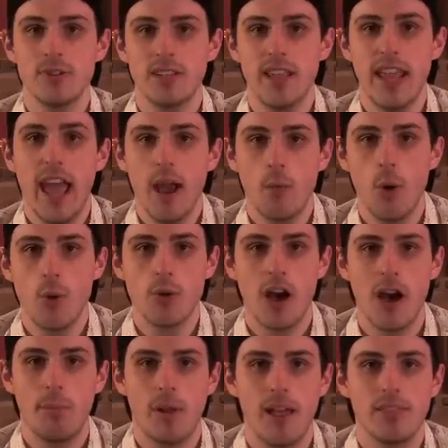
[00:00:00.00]
And today I woke
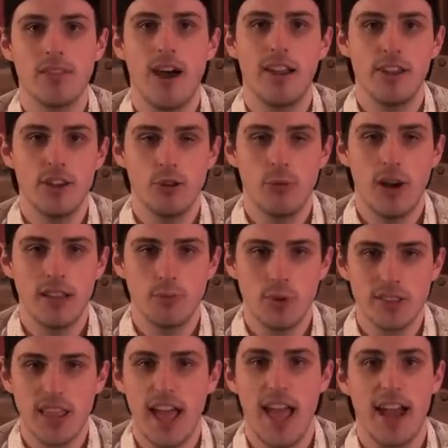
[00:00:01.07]
up and I thought, you know what
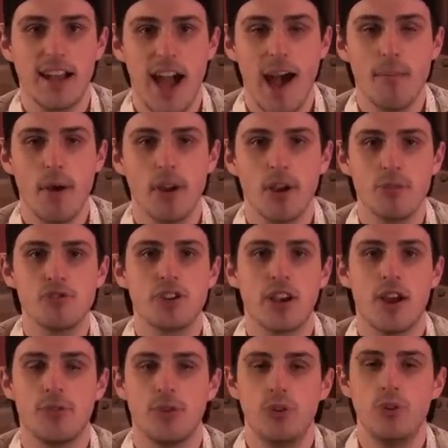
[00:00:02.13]
the heck? I'm gonna go
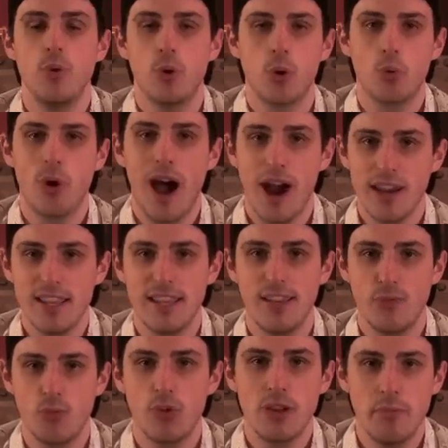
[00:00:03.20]
check out the new Karate
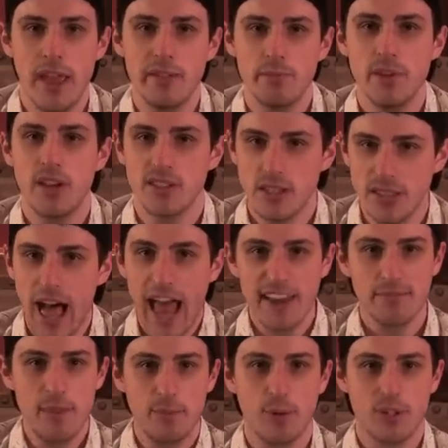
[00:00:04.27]
Kid remake because a lot
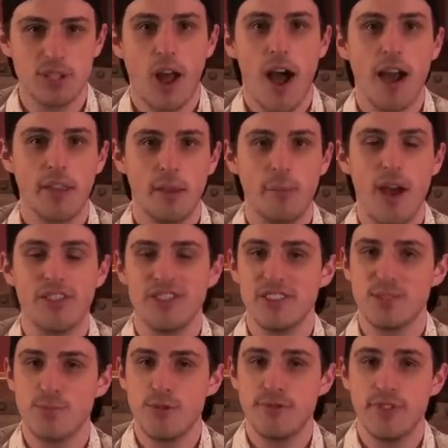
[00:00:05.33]
of people are talking about
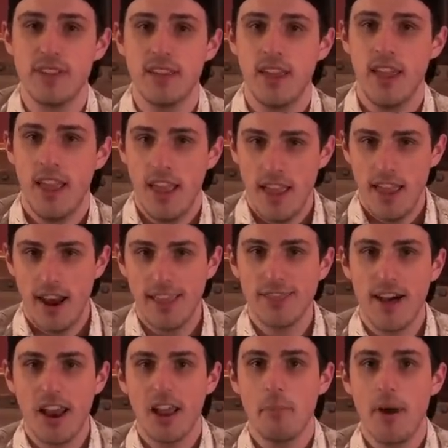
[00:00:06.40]
this movie, and I
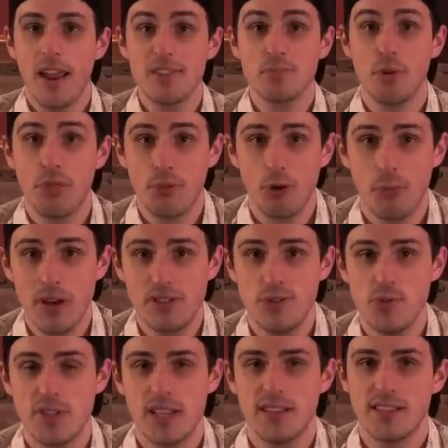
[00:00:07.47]
thought I might as well throw my
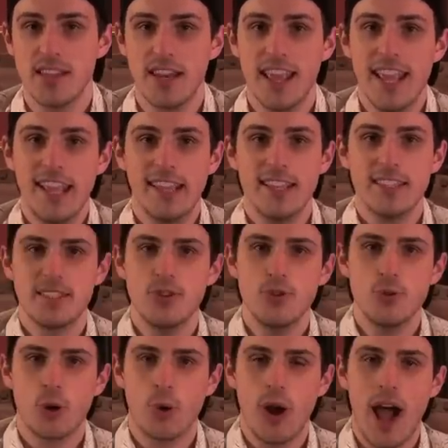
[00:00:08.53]
2 cents in. This
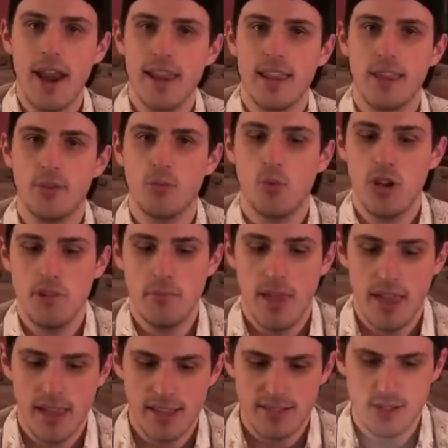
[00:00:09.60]
new Karate Kid
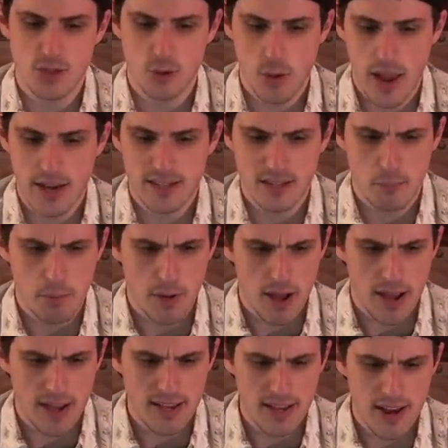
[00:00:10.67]
remake is directed
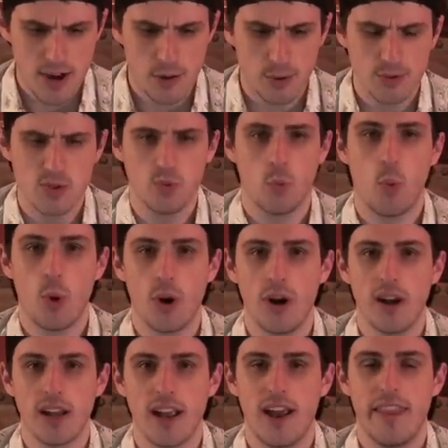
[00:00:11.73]
by Harold
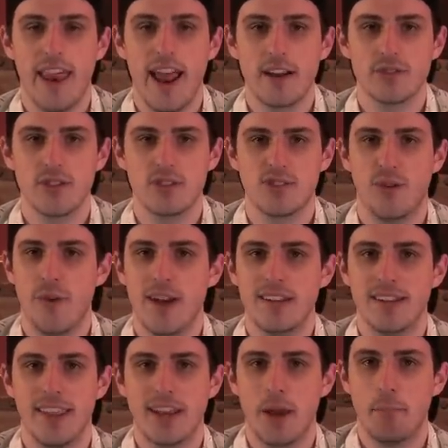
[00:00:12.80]
Zwart, a guy that actually has
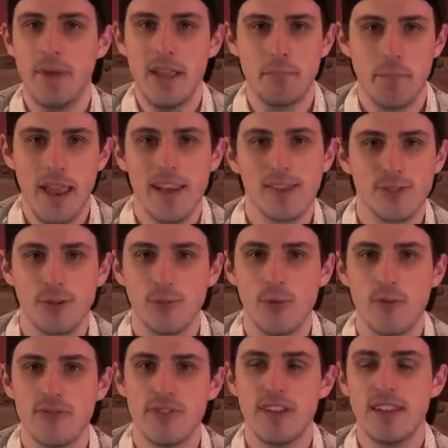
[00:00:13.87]
directed like a Pink Panther
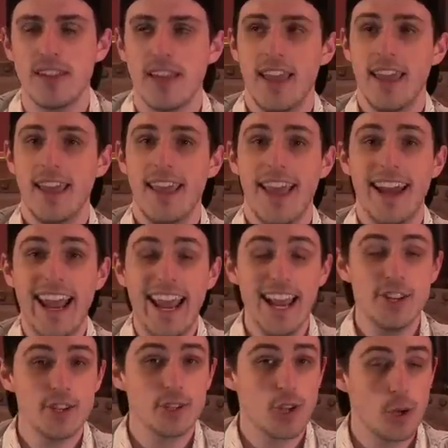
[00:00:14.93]
movie, and
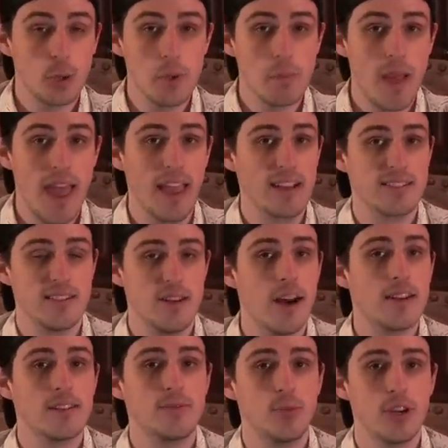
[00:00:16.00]
Agent Cody Banks,
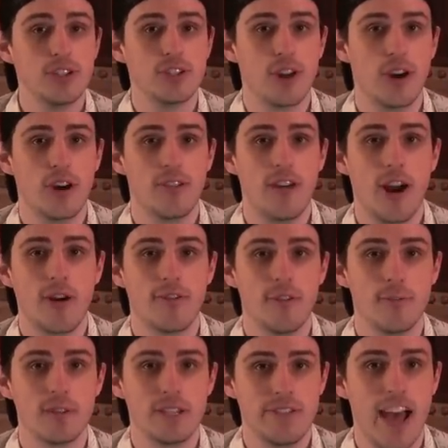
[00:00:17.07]
none of which are
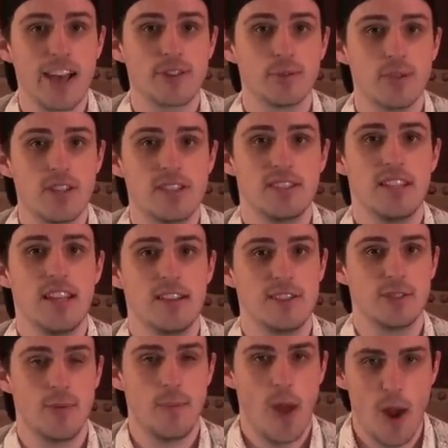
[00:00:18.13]
films I've actually
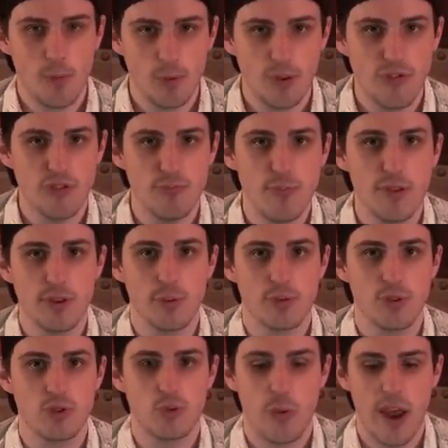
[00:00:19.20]
seen, so I'm not really familiar
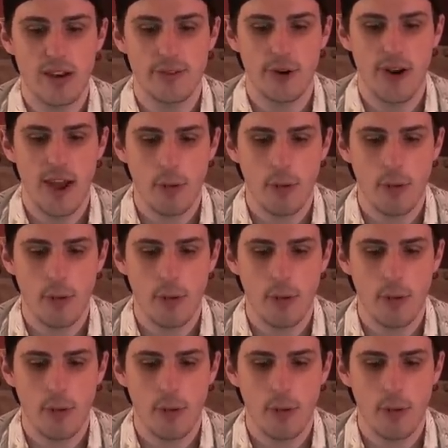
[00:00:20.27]
with the director.